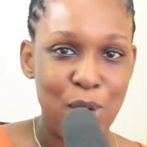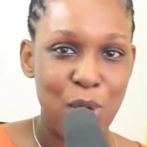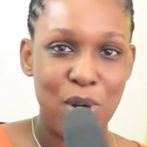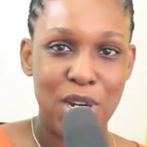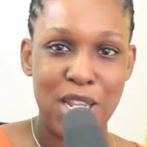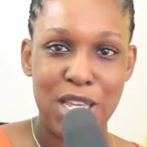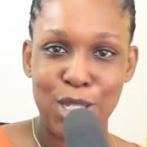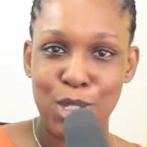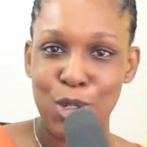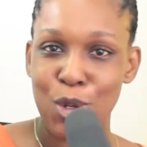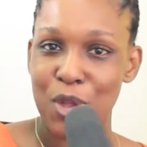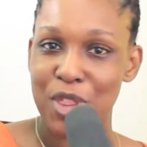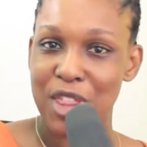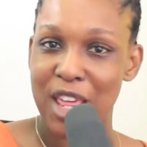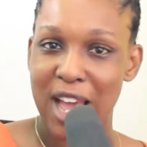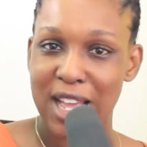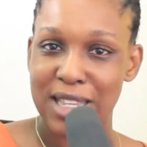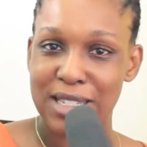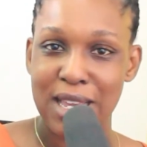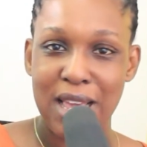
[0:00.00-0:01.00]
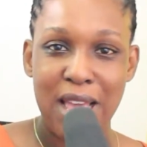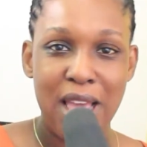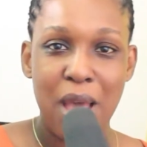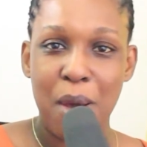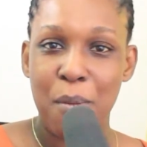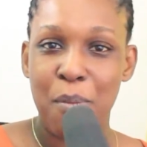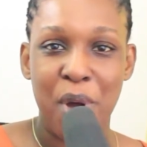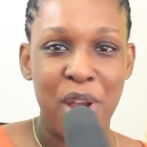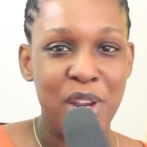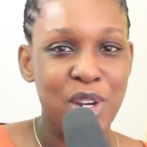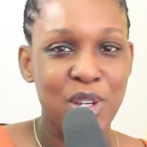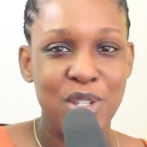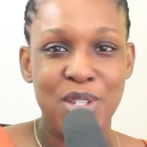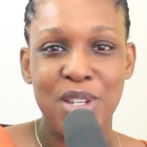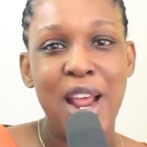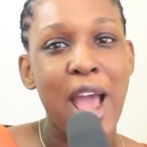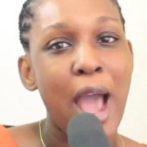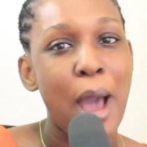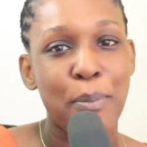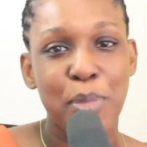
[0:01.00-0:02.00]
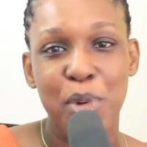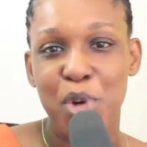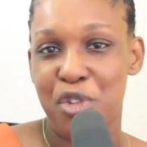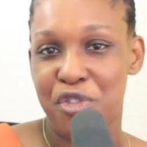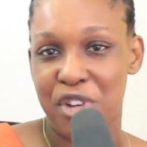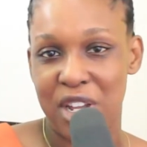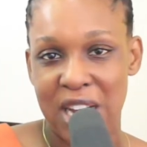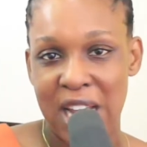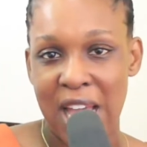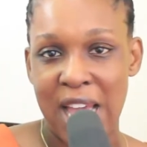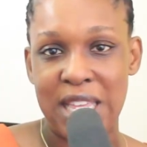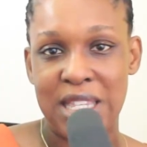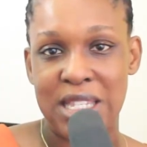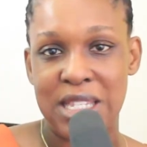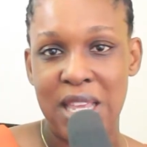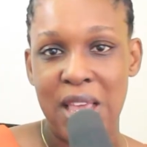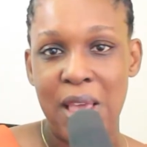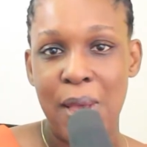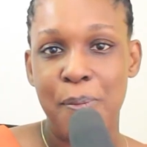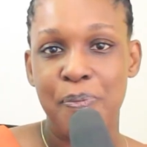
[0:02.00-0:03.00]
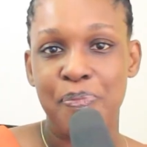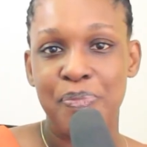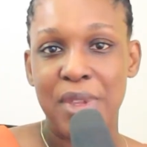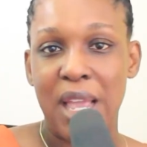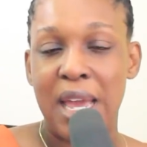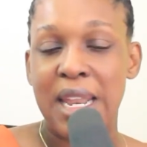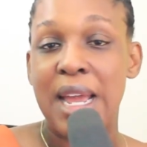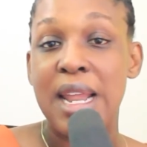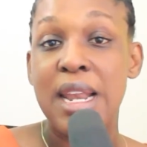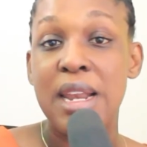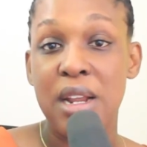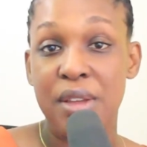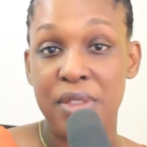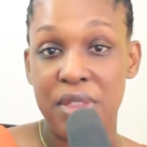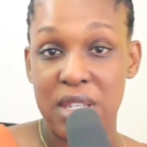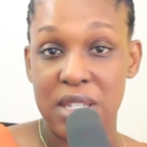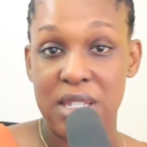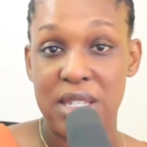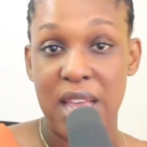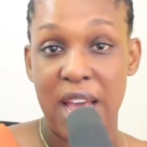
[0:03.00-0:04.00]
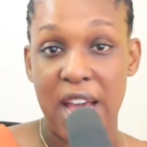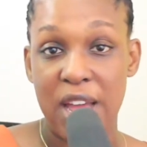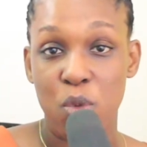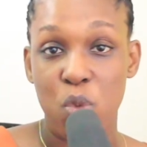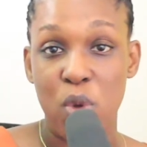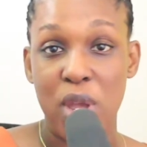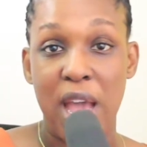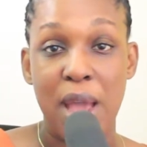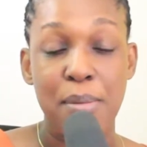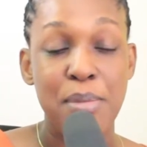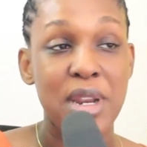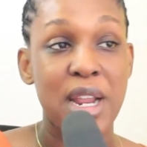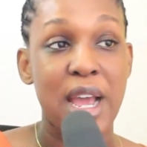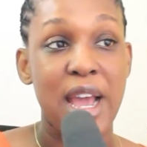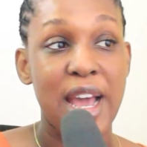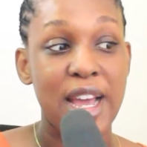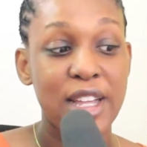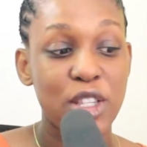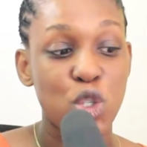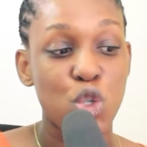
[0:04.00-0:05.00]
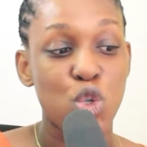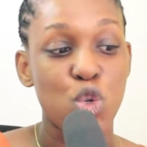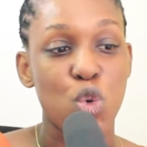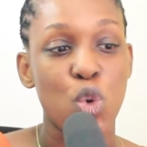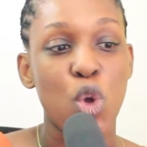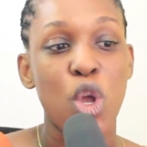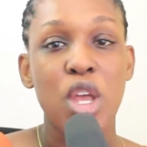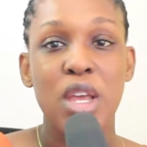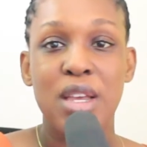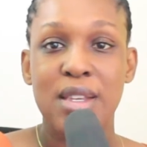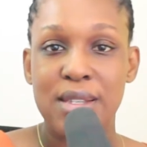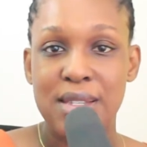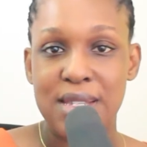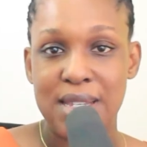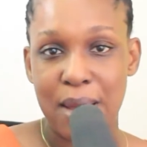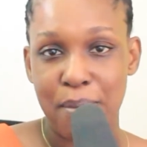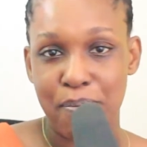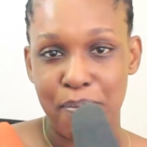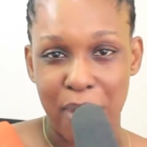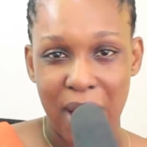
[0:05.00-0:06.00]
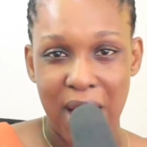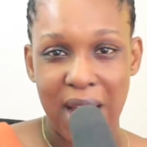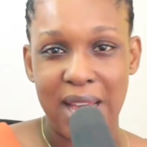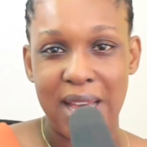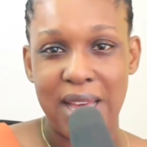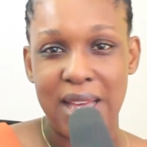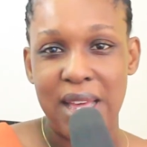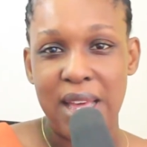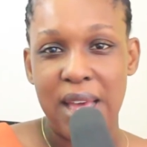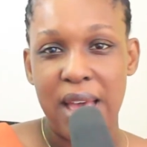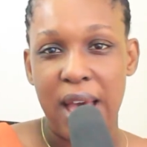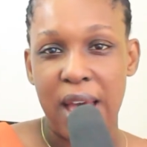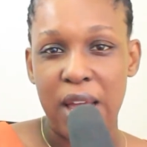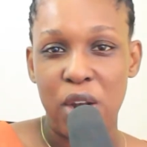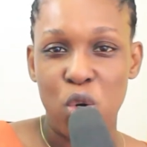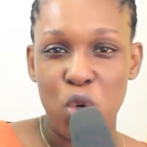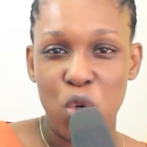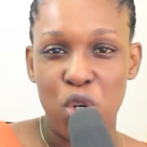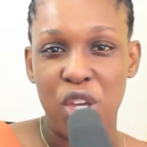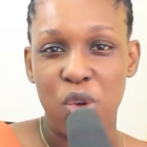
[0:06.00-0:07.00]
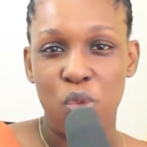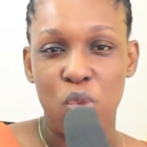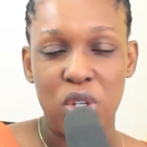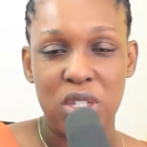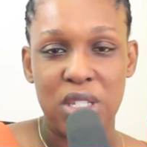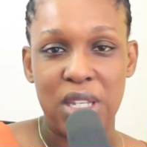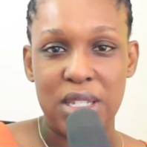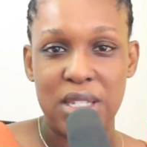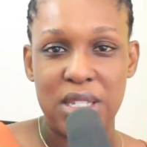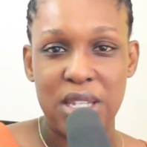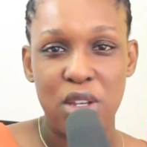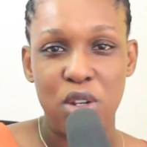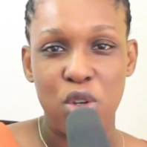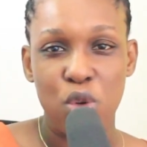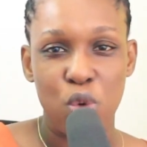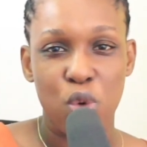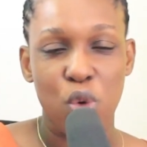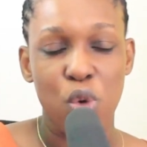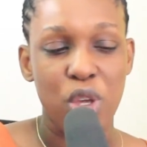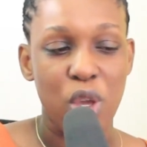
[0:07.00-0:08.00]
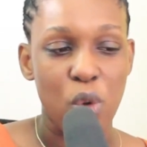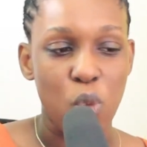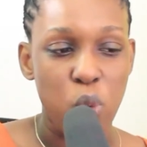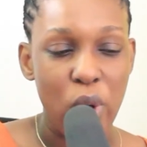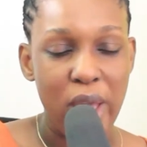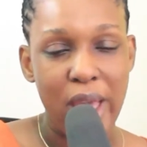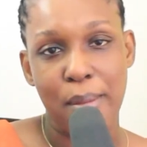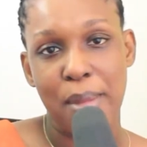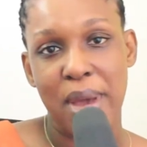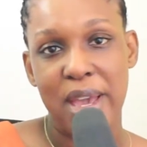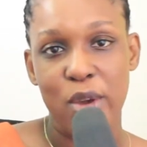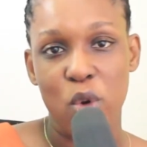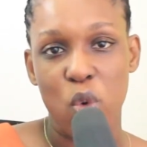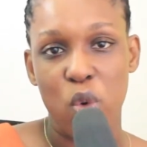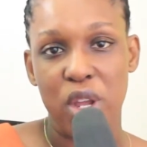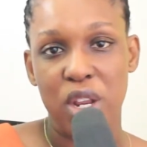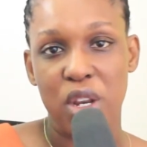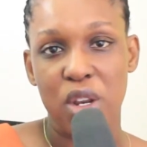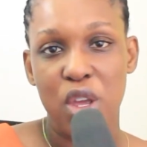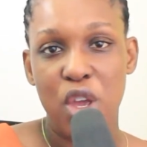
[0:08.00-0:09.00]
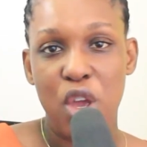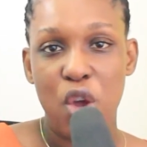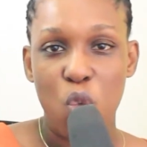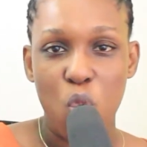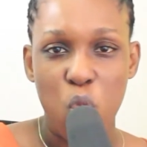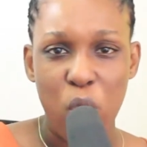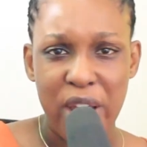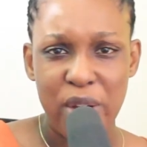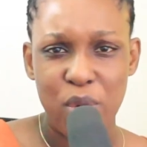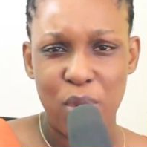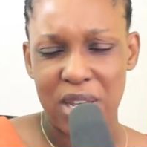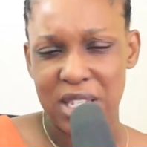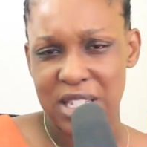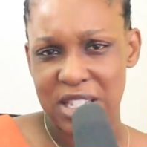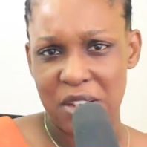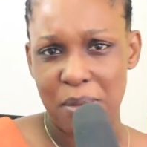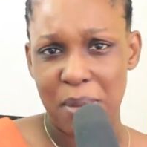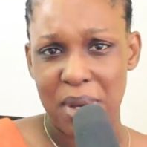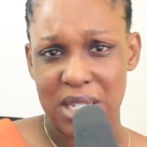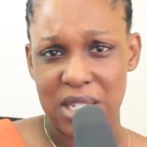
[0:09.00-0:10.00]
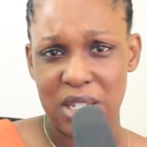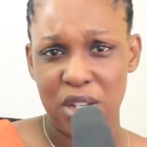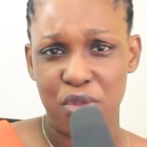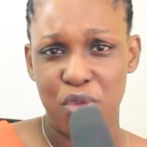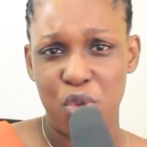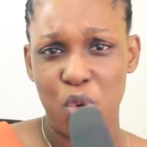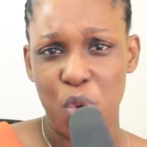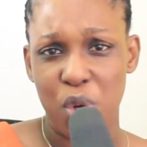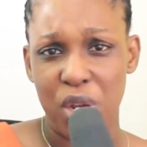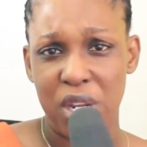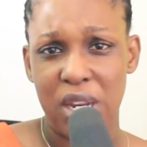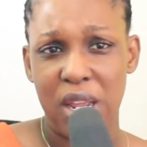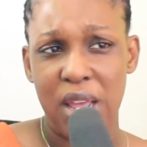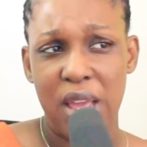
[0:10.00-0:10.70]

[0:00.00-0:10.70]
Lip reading: no this, no that. But it doesn't happen overnight. And I learned this the hard way. I had to step back and look inwards and say, look, okay, where am I going? Where do I see myself going?